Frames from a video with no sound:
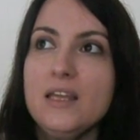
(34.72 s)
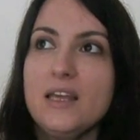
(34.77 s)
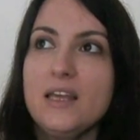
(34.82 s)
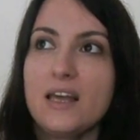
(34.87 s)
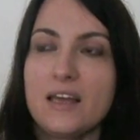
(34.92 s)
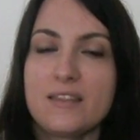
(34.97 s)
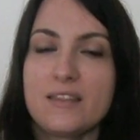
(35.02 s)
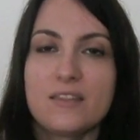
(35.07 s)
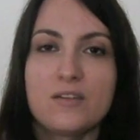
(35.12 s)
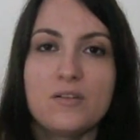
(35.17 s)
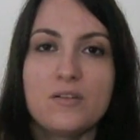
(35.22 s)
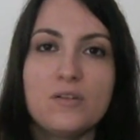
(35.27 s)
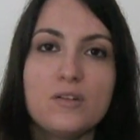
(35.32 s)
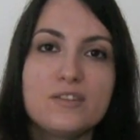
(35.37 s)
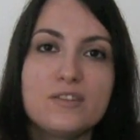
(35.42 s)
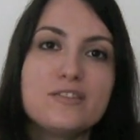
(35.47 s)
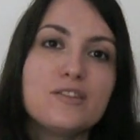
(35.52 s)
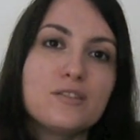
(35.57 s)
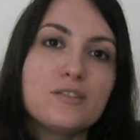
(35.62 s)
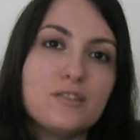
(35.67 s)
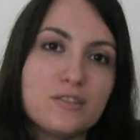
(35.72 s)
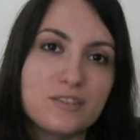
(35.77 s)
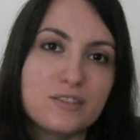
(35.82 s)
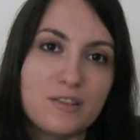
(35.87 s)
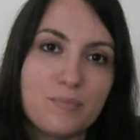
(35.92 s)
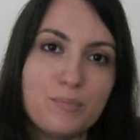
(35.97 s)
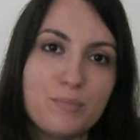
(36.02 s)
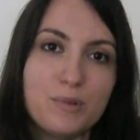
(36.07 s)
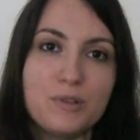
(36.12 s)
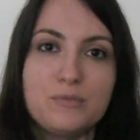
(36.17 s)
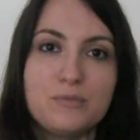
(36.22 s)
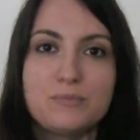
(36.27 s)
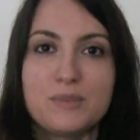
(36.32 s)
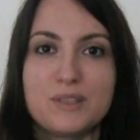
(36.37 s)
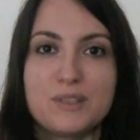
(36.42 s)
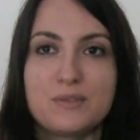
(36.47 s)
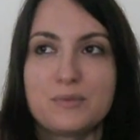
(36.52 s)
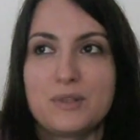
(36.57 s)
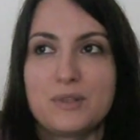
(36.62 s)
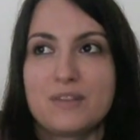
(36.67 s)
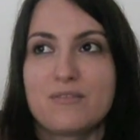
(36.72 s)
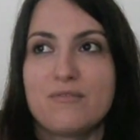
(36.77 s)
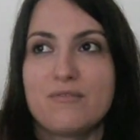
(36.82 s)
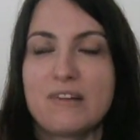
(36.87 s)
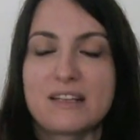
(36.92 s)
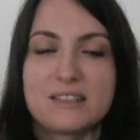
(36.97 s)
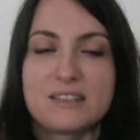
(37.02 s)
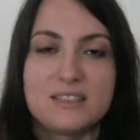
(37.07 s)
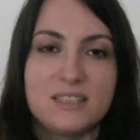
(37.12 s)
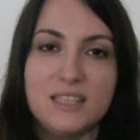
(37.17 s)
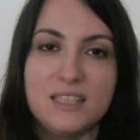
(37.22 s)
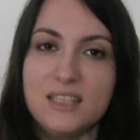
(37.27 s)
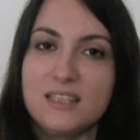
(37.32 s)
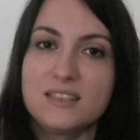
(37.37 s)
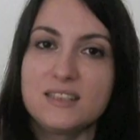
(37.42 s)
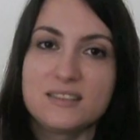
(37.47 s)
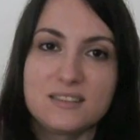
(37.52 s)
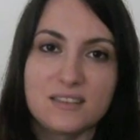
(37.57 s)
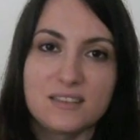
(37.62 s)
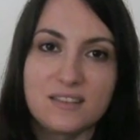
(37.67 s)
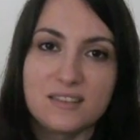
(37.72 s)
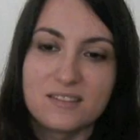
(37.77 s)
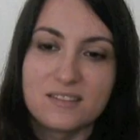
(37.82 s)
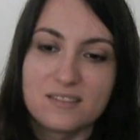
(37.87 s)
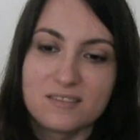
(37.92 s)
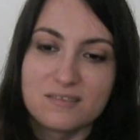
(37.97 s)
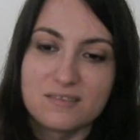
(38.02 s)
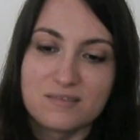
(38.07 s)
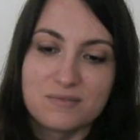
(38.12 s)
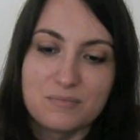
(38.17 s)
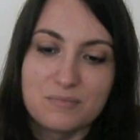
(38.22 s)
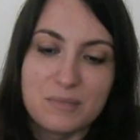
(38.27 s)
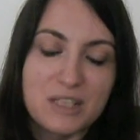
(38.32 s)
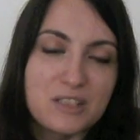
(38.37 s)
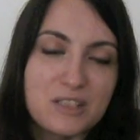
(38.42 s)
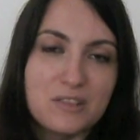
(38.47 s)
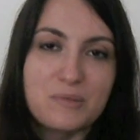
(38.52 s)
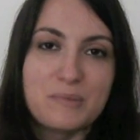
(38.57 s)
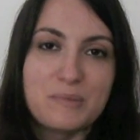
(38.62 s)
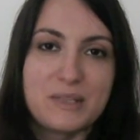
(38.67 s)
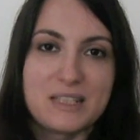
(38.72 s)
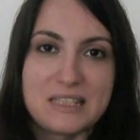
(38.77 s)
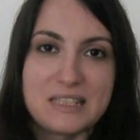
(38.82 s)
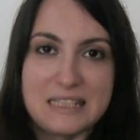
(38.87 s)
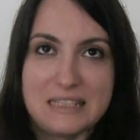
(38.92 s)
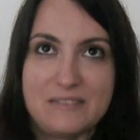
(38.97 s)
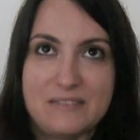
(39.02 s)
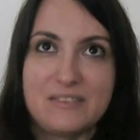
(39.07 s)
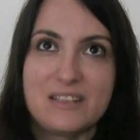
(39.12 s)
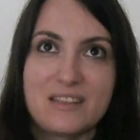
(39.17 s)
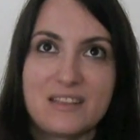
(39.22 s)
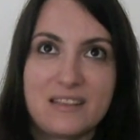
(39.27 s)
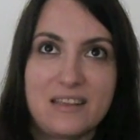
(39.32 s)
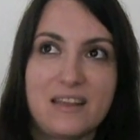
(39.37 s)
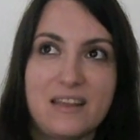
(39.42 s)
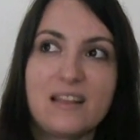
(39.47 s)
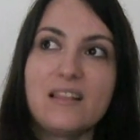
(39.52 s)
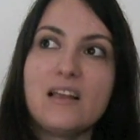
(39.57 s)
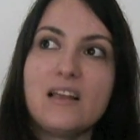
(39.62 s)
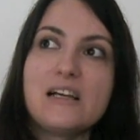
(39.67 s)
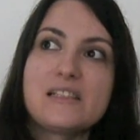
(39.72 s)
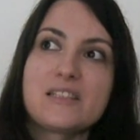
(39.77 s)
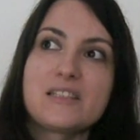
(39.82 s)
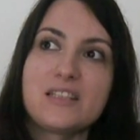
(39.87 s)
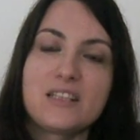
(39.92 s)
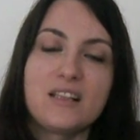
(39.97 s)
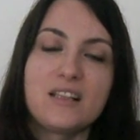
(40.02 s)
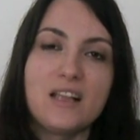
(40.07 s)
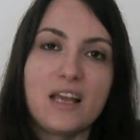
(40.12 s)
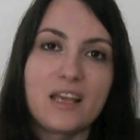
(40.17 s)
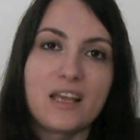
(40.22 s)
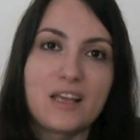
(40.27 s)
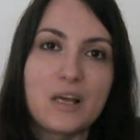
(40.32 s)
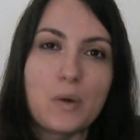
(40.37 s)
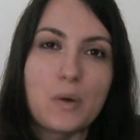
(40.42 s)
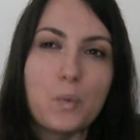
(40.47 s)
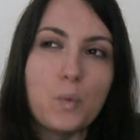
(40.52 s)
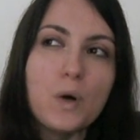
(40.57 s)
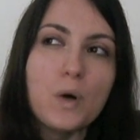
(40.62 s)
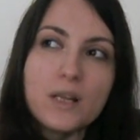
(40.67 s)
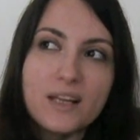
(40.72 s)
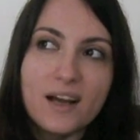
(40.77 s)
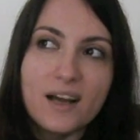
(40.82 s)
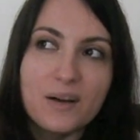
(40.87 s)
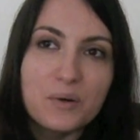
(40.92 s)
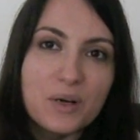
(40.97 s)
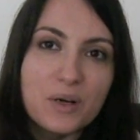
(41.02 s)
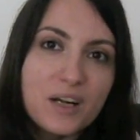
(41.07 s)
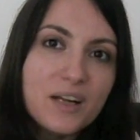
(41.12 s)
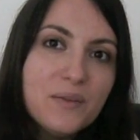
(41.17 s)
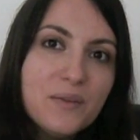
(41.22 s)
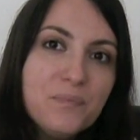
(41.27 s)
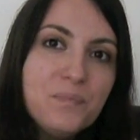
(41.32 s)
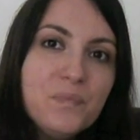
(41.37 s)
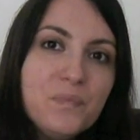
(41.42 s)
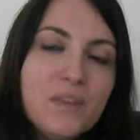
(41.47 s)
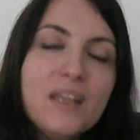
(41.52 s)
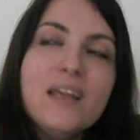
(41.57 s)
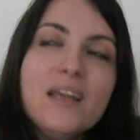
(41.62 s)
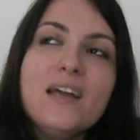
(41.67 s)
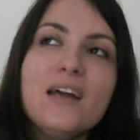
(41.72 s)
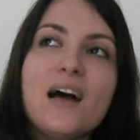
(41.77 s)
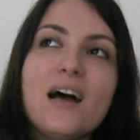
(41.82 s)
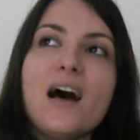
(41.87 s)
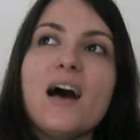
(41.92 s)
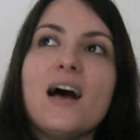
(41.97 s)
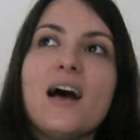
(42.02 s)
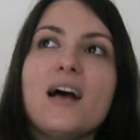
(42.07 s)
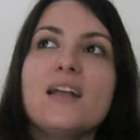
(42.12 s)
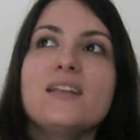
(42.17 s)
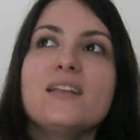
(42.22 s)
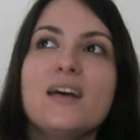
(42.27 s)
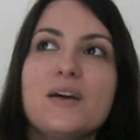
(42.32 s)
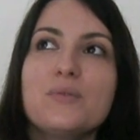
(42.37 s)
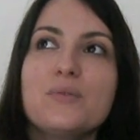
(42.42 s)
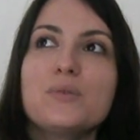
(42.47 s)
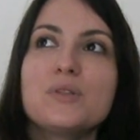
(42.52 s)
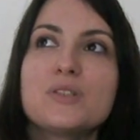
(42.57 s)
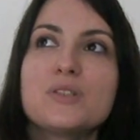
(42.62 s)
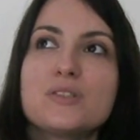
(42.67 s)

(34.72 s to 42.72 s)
And the whole doctor's appointment with vaccines and measurements and everything lasted like 1 hour, and I was